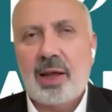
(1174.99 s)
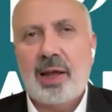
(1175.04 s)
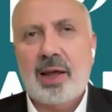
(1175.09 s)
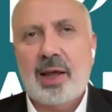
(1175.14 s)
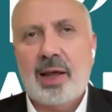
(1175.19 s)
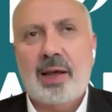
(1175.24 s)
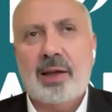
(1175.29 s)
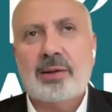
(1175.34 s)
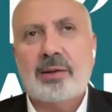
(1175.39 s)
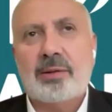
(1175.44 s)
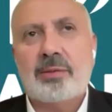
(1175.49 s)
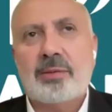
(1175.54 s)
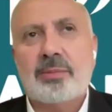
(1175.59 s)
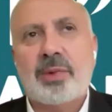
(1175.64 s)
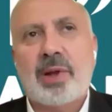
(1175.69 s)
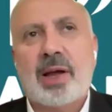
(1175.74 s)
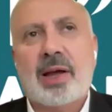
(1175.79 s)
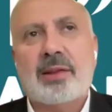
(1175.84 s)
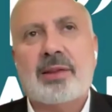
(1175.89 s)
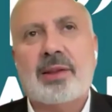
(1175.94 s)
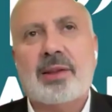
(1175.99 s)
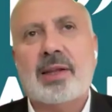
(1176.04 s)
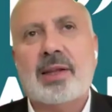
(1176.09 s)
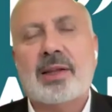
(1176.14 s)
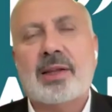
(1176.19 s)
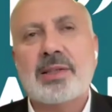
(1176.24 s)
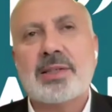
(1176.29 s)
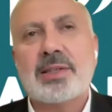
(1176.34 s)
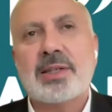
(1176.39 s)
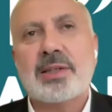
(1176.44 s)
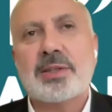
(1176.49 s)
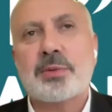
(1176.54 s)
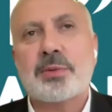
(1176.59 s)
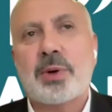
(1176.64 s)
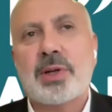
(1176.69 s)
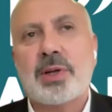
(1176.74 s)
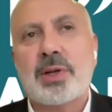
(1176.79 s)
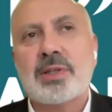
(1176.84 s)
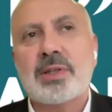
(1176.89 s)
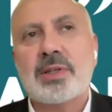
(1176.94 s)
And I think this
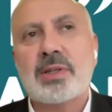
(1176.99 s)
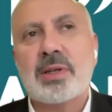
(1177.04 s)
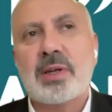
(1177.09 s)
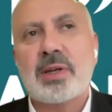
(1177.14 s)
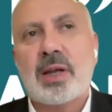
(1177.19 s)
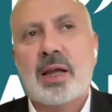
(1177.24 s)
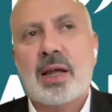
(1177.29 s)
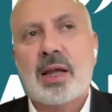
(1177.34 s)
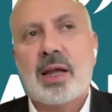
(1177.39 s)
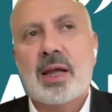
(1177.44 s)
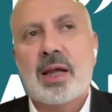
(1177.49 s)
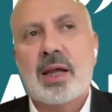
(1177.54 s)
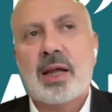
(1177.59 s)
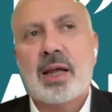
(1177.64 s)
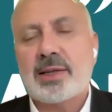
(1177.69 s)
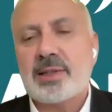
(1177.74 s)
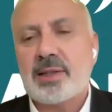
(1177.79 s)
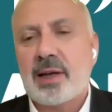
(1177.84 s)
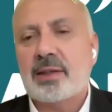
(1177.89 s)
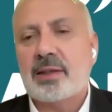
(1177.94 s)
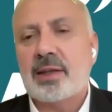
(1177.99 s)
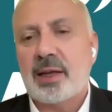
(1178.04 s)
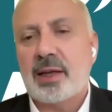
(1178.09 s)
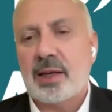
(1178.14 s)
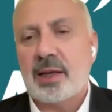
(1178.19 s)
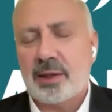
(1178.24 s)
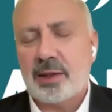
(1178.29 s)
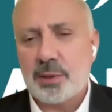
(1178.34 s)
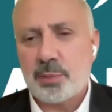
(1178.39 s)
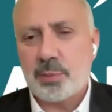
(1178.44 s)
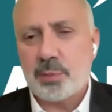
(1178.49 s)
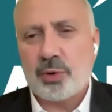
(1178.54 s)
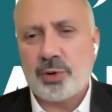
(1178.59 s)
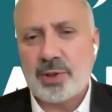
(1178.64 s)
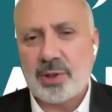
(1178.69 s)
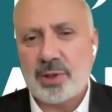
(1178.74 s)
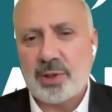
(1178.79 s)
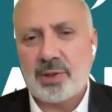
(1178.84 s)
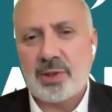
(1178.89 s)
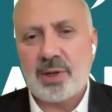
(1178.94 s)
is what's exciting at this
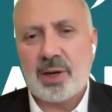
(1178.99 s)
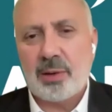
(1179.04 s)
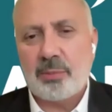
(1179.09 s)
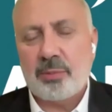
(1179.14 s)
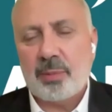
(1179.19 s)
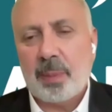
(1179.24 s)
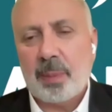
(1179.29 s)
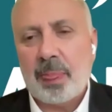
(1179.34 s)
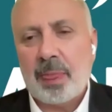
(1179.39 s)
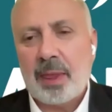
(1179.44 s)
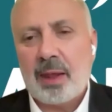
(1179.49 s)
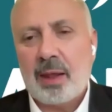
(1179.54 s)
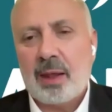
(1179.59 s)
point in time.